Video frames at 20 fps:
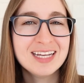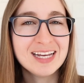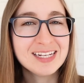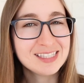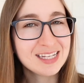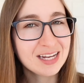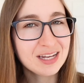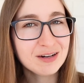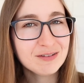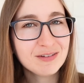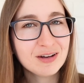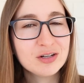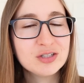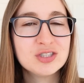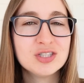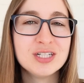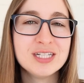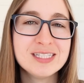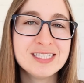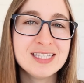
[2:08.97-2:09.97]
executive
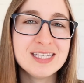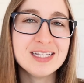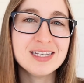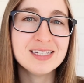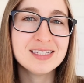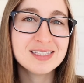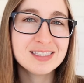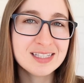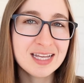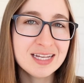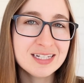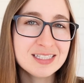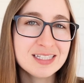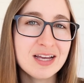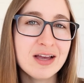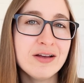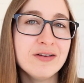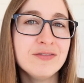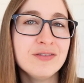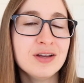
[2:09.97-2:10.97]
function is the set
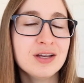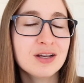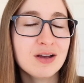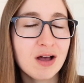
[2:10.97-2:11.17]
of